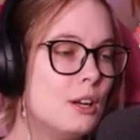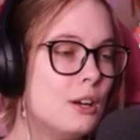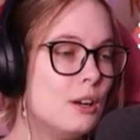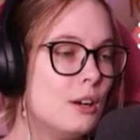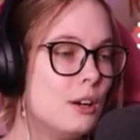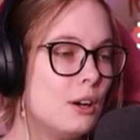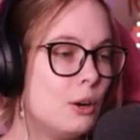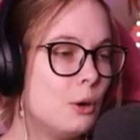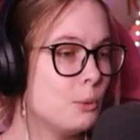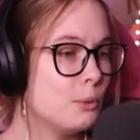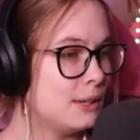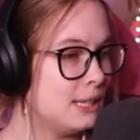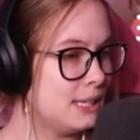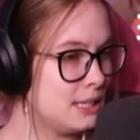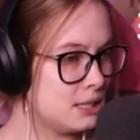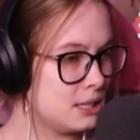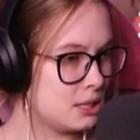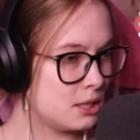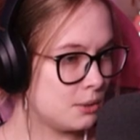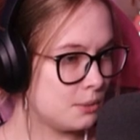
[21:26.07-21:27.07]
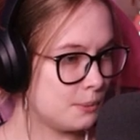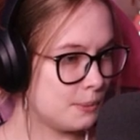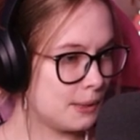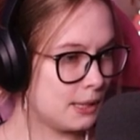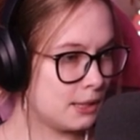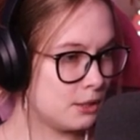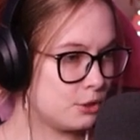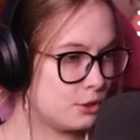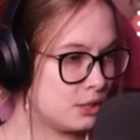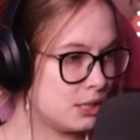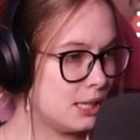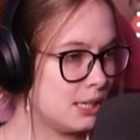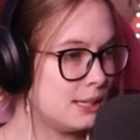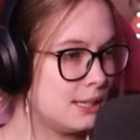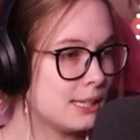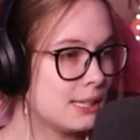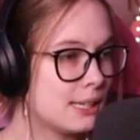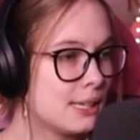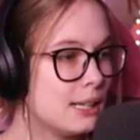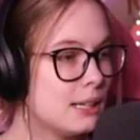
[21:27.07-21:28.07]
Oh, this? Well, you see, the
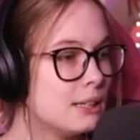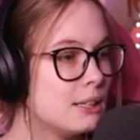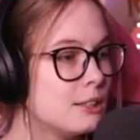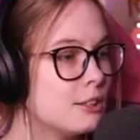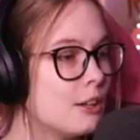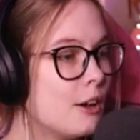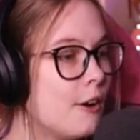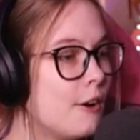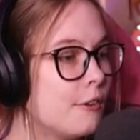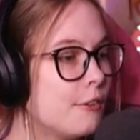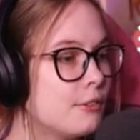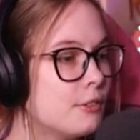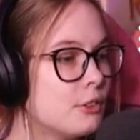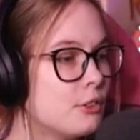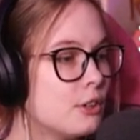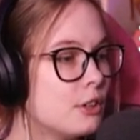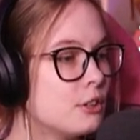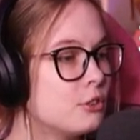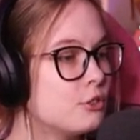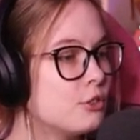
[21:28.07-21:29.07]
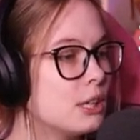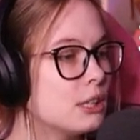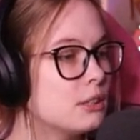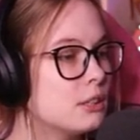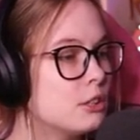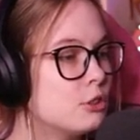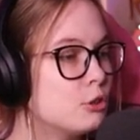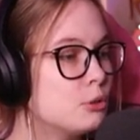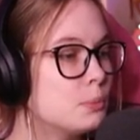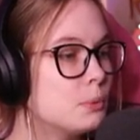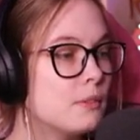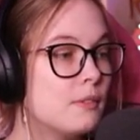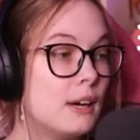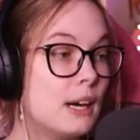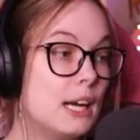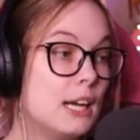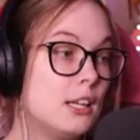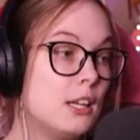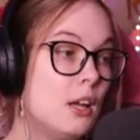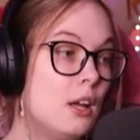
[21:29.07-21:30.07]
guild is often contracted to
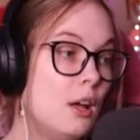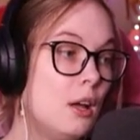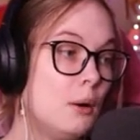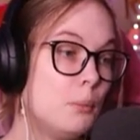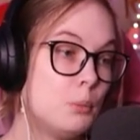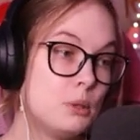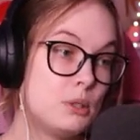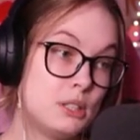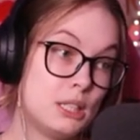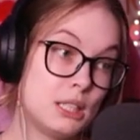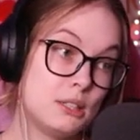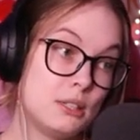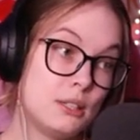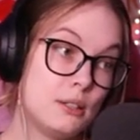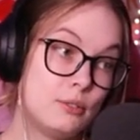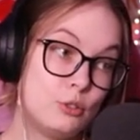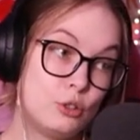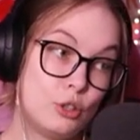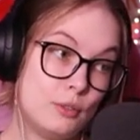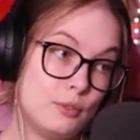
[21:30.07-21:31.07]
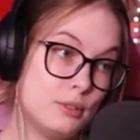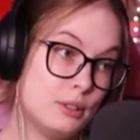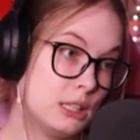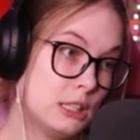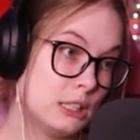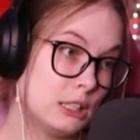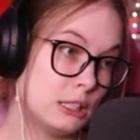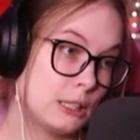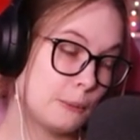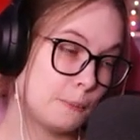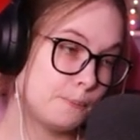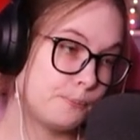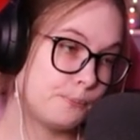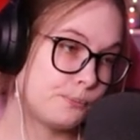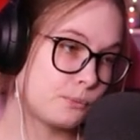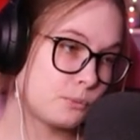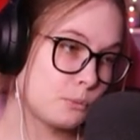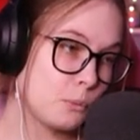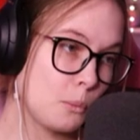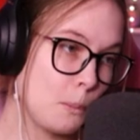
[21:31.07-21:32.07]
provide protective services.
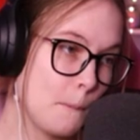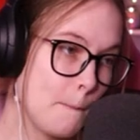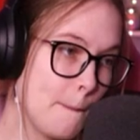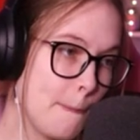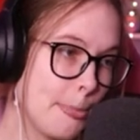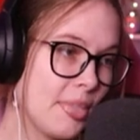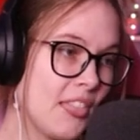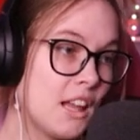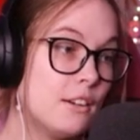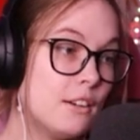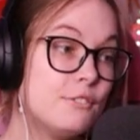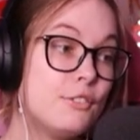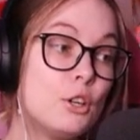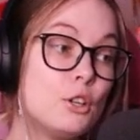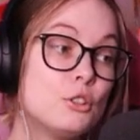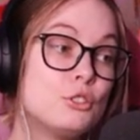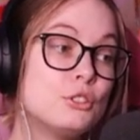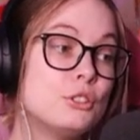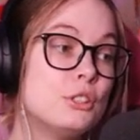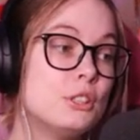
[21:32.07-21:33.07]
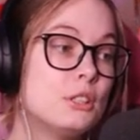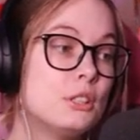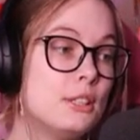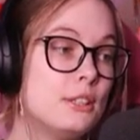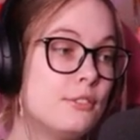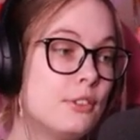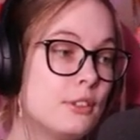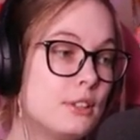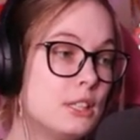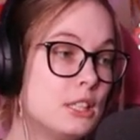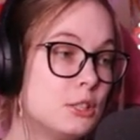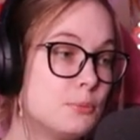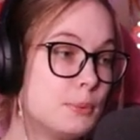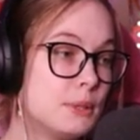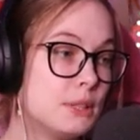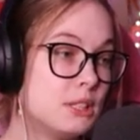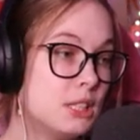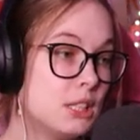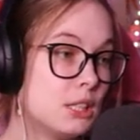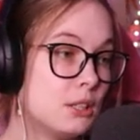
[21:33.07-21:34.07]
Unfortunately for this
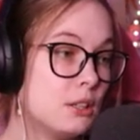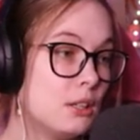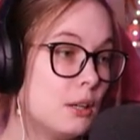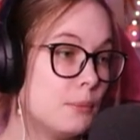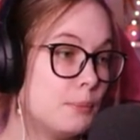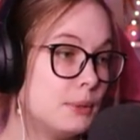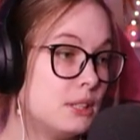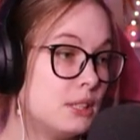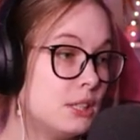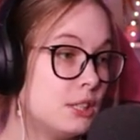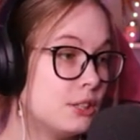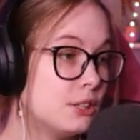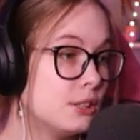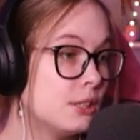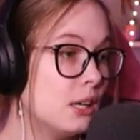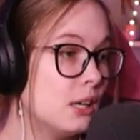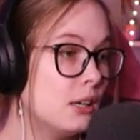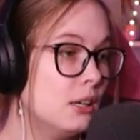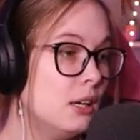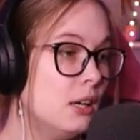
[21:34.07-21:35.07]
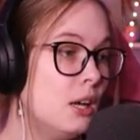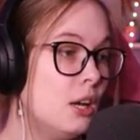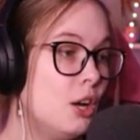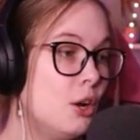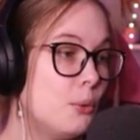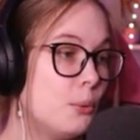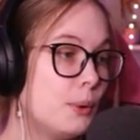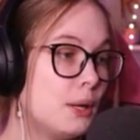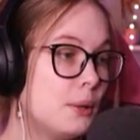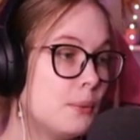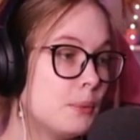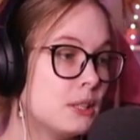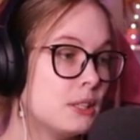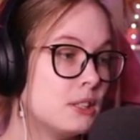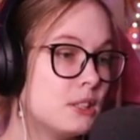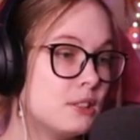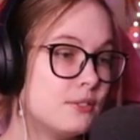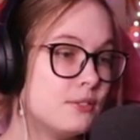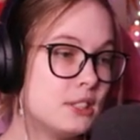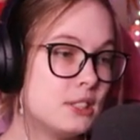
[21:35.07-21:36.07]
particular petitioner, Weymond's
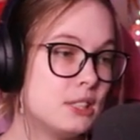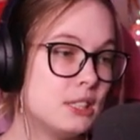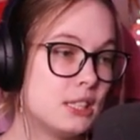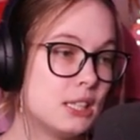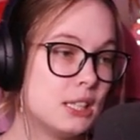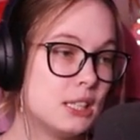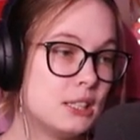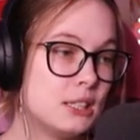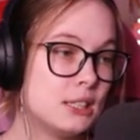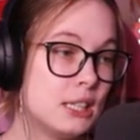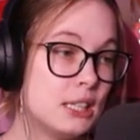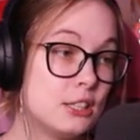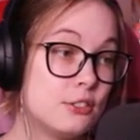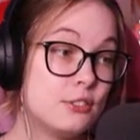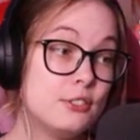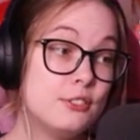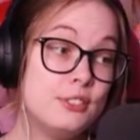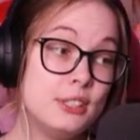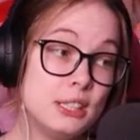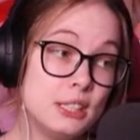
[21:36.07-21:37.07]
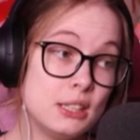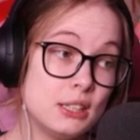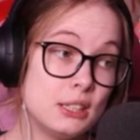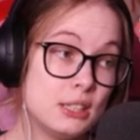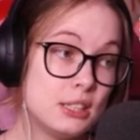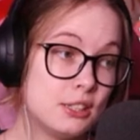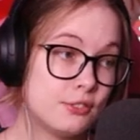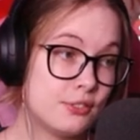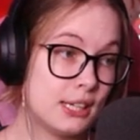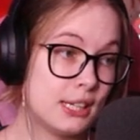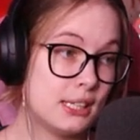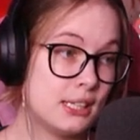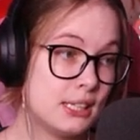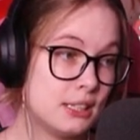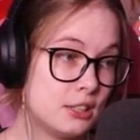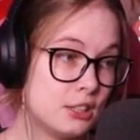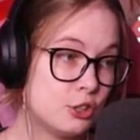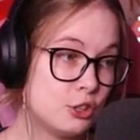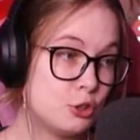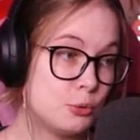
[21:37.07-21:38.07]
investigation has revealed his
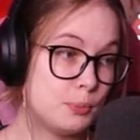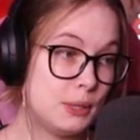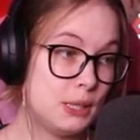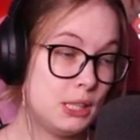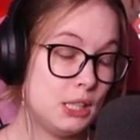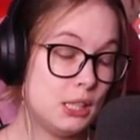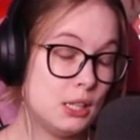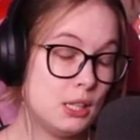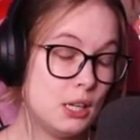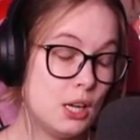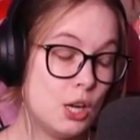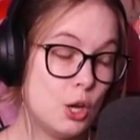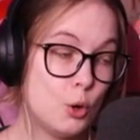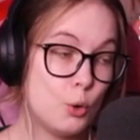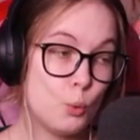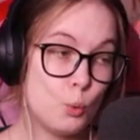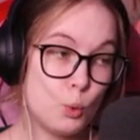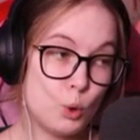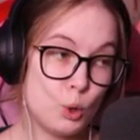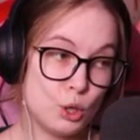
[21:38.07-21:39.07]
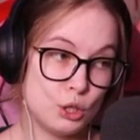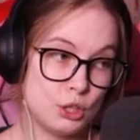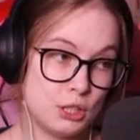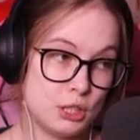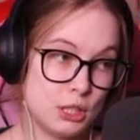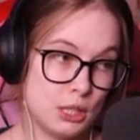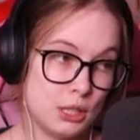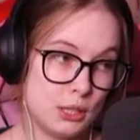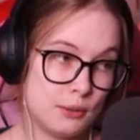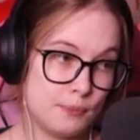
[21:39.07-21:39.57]
finances to be wanting.